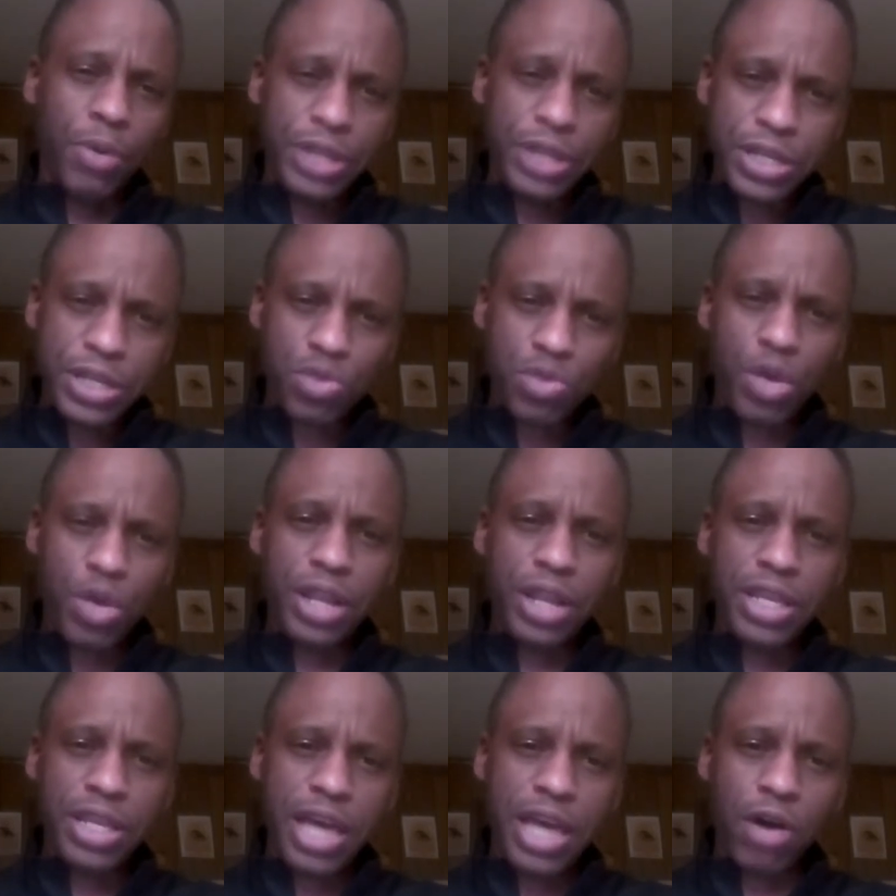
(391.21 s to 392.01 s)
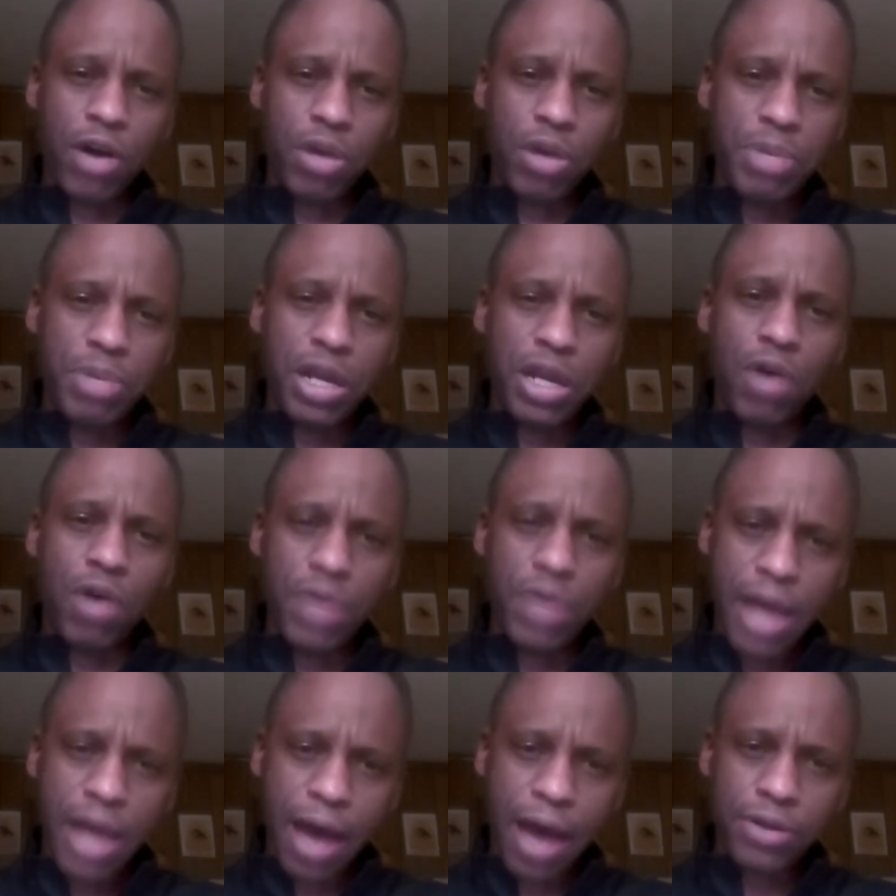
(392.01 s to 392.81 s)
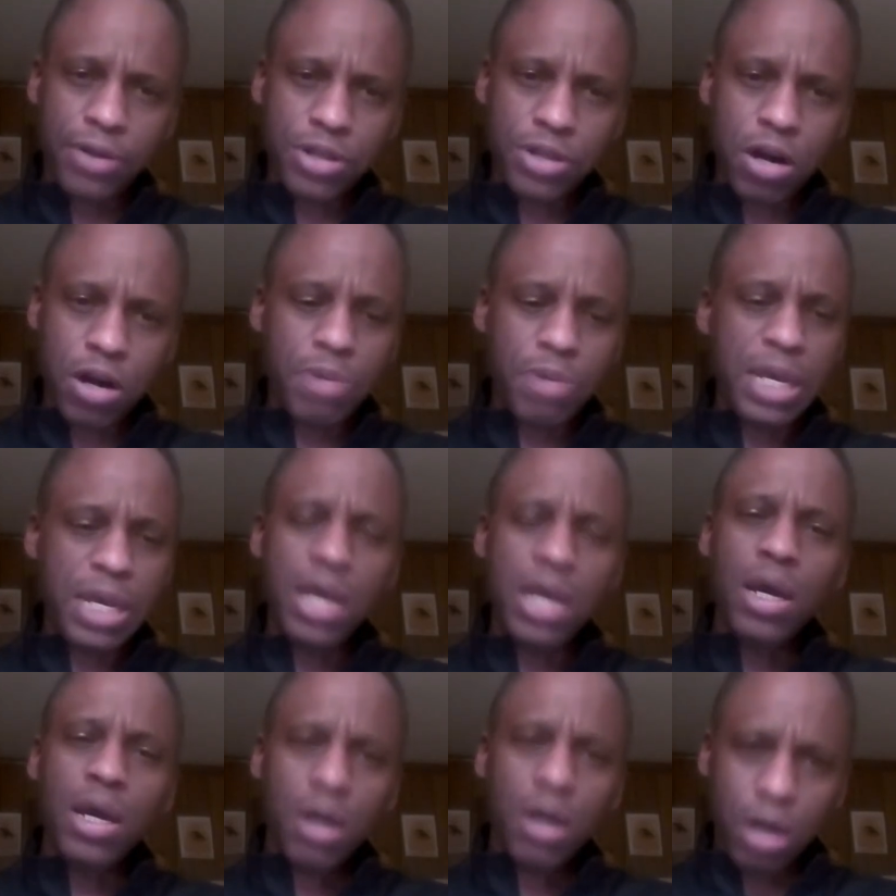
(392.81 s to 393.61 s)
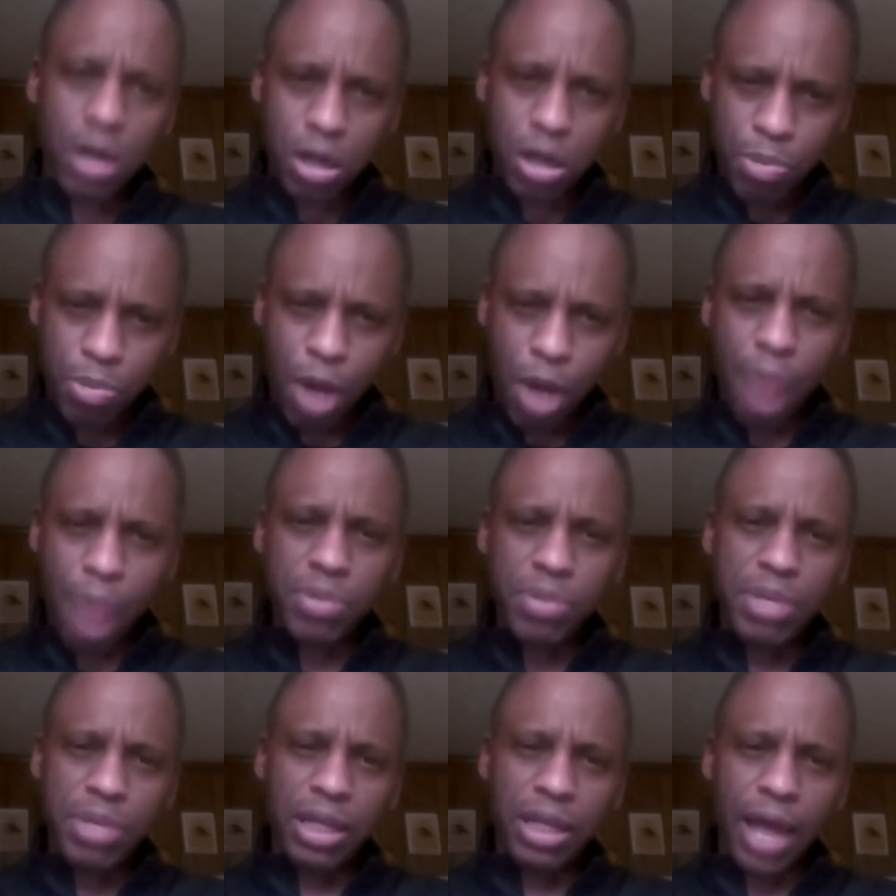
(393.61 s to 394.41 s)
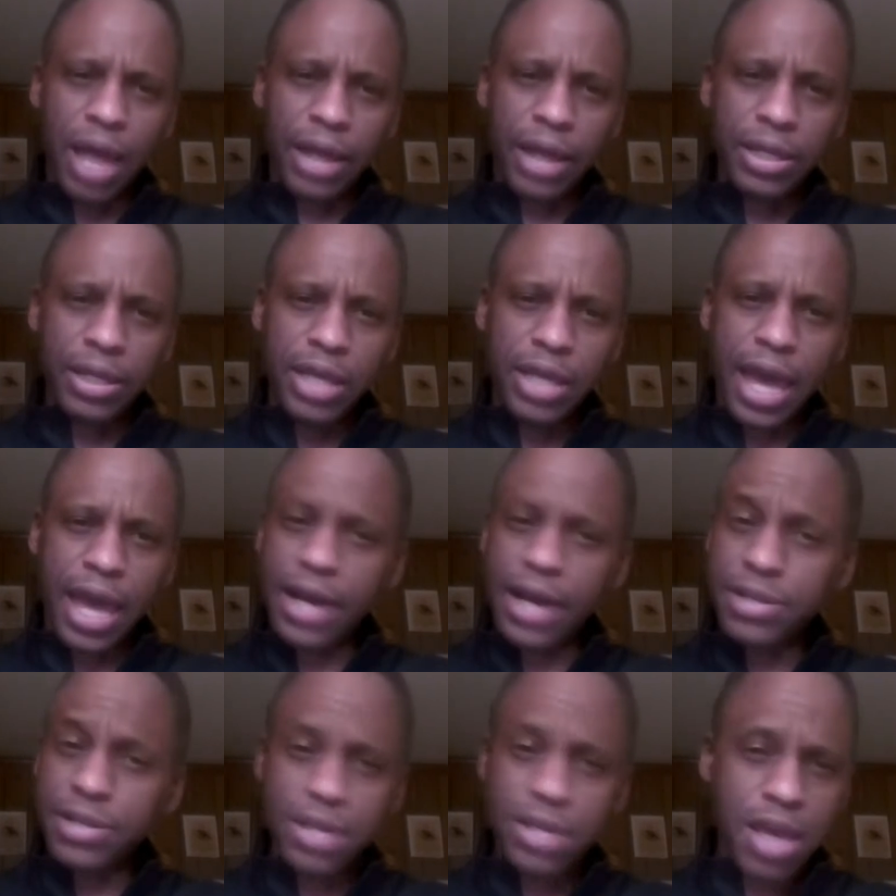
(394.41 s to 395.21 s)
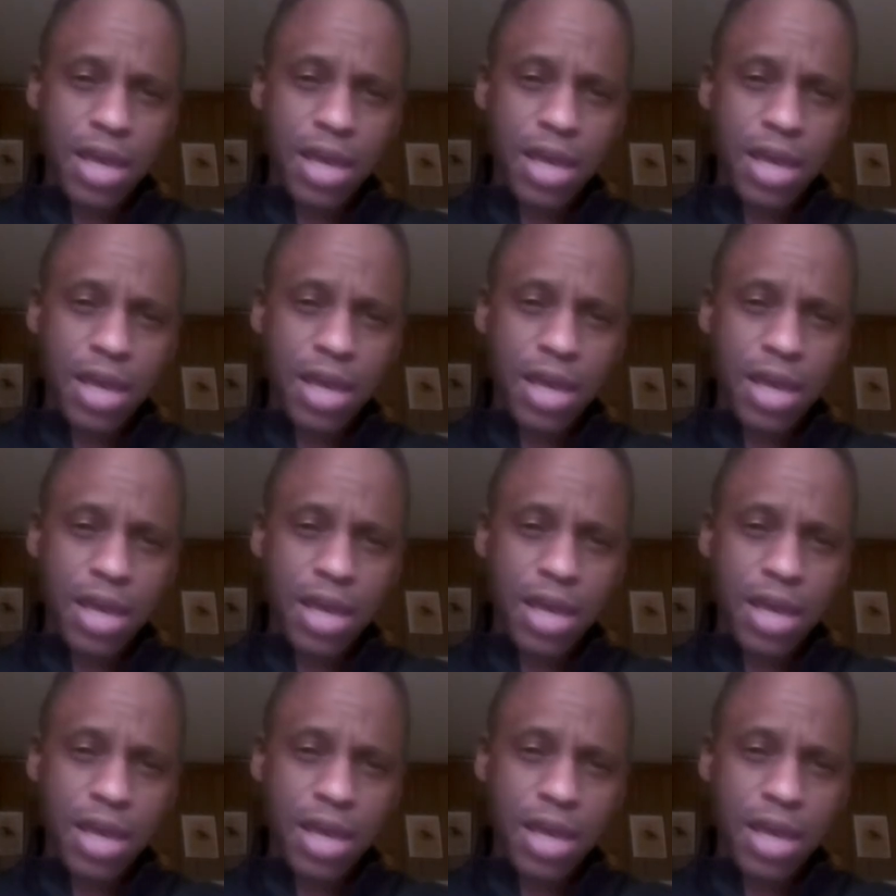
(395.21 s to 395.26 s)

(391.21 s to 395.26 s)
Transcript: with his win in the El Camino Real Derby, are going to probably be likely candidates.